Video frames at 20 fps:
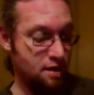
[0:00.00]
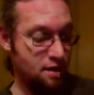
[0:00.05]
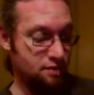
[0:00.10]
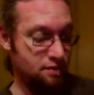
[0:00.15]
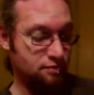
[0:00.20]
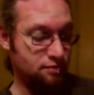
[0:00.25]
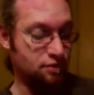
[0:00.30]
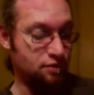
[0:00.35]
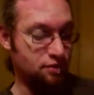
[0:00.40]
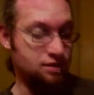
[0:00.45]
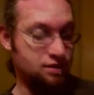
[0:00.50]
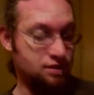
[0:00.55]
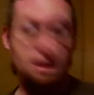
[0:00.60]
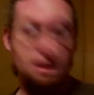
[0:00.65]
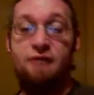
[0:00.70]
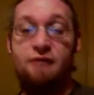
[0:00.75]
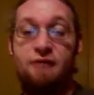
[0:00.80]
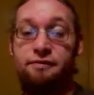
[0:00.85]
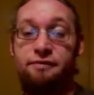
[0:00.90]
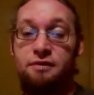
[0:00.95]
Some good
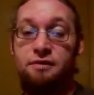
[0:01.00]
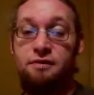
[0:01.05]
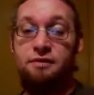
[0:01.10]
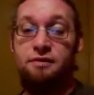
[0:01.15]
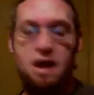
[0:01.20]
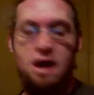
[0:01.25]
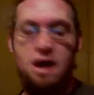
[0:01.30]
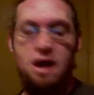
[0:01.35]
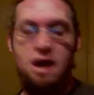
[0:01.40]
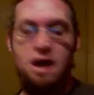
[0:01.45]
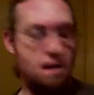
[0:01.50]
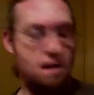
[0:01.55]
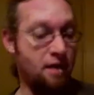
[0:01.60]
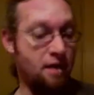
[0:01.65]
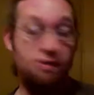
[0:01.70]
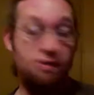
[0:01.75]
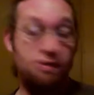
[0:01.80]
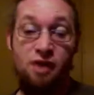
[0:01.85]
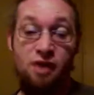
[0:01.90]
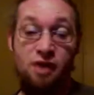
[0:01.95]
stuff. I
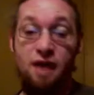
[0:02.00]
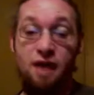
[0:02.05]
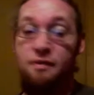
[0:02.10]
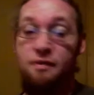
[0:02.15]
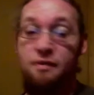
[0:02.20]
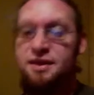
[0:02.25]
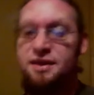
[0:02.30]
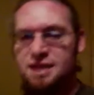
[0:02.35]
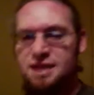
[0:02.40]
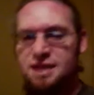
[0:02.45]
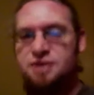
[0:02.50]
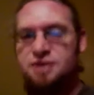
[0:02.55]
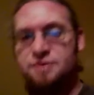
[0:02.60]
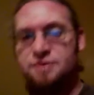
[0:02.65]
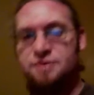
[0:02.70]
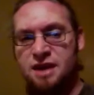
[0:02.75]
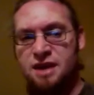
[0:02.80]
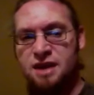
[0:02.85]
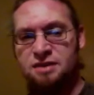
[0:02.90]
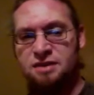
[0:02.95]
thought, and this issue
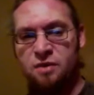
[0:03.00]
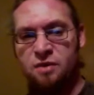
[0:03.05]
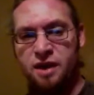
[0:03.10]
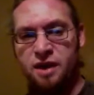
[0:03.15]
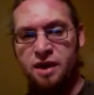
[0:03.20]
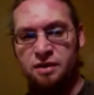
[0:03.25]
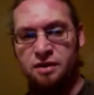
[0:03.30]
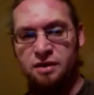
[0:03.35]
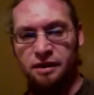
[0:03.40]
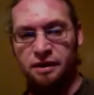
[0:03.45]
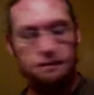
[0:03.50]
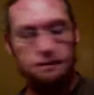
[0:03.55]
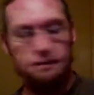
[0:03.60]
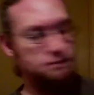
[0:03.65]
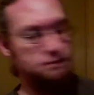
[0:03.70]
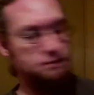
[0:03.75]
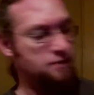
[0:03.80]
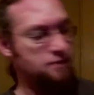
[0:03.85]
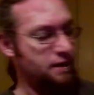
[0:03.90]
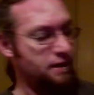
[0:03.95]
is actually quite good,
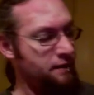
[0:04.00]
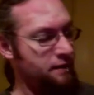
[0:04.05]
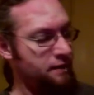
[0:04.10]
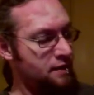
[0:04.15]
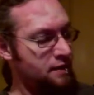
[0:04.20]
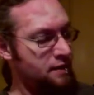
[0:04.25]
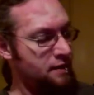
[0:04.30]
right?